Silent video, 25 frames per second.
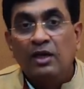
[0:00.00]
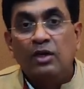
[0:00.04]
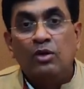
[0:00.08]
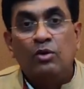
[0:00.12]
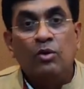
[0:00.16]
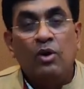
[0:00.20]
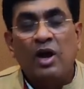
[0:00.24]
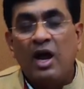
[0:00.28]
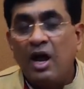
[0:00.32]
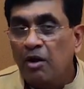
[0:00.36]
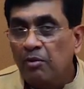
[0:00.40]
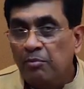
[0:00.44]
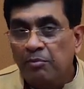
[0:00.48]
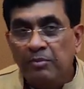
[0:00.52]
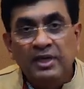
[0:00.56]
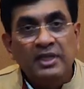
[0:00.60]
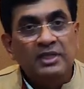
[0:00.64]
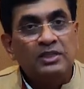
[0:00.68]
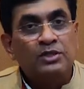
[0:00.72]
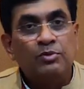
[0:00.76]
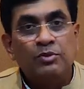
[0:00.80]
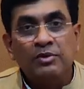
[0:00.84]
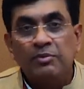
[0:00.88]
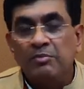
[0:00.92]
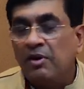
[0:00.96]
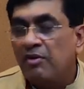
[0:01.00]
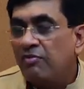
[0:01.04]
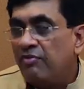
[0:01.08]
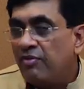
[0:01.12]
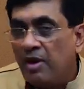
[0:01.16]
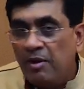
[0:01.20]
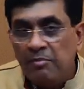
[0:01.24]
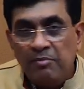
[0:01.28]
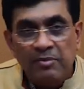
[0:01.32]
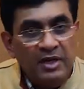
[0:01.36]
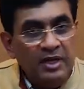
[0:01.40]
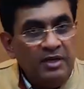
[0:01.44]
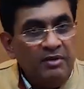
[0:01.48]
to have meals with my
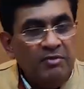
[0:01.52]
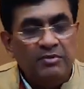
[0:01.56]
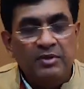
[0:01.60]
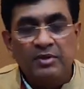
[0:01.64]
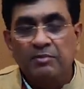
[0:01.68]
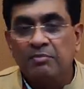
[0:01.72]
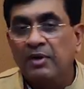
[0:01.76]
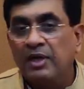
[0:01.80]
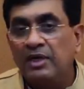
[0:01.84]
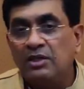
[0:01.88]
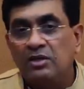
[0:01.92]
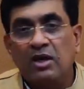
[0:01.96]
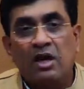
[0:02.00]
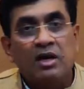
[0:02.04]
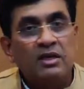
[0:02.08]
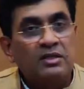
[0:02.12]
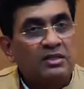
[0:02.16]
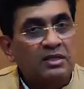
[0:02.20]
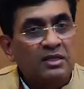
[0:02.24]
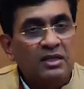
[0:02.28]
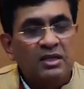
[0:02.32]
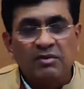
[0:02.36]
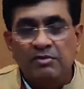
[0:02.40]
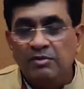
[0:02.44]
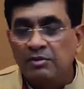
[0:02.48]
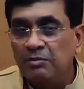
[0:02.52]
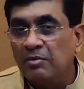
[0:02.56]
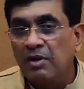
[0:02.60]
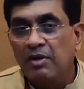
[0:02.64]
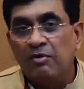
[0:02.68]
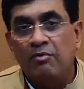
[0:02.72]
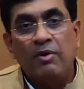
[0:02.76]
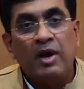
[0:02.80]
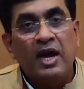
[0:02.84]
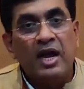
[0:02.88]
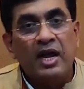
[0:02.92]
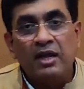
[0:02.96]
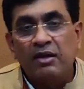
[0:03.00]
family, with my daughter, with my
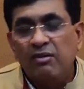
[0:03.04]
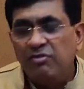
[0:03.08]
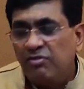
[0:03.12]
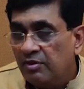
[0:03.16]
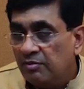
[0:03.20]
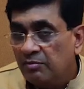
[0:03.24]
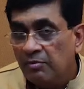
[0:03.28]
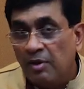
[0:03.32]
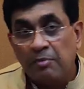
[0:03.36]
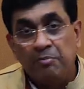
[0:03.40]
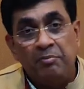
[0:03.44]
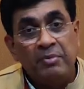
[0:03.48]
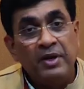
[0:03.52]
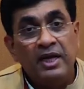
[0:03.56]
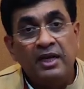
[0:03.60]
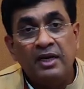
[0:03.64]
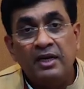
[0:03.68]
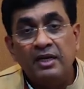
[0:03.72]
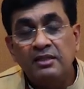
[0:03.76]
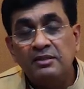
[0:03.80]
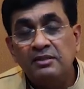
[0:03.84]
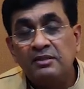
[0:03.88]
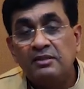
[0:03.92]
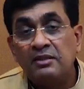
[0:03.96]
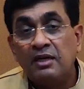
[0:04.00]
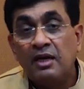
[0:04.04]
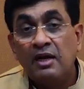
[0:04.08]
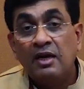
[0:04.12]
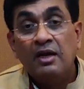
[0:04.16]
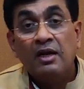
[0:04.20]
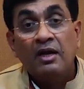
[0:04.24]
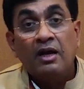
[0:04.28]
wife, with my parents.